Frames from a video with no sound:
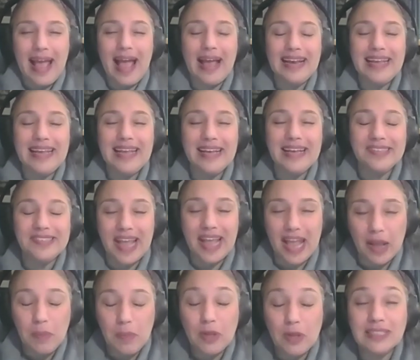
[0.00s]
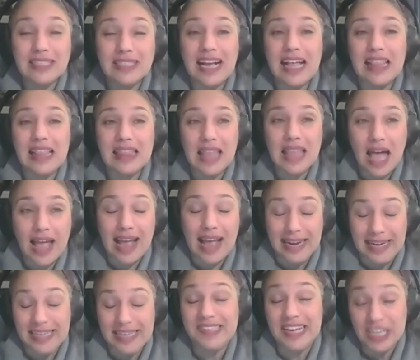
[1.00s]
and he is able to climb,
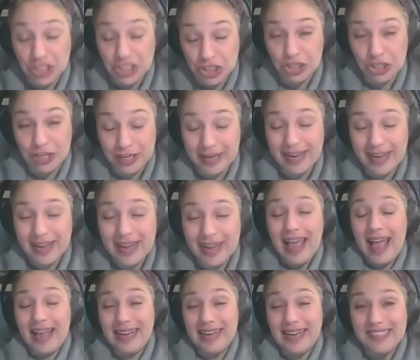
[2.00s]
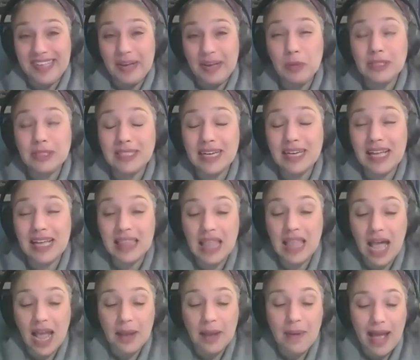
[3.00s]
and he's injured, and he's able to
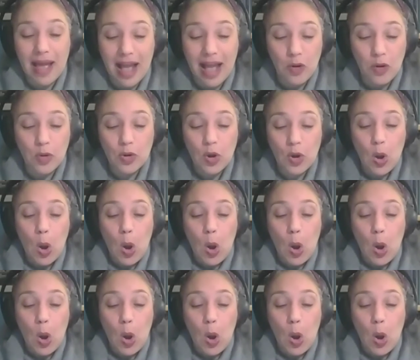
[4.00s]
climb out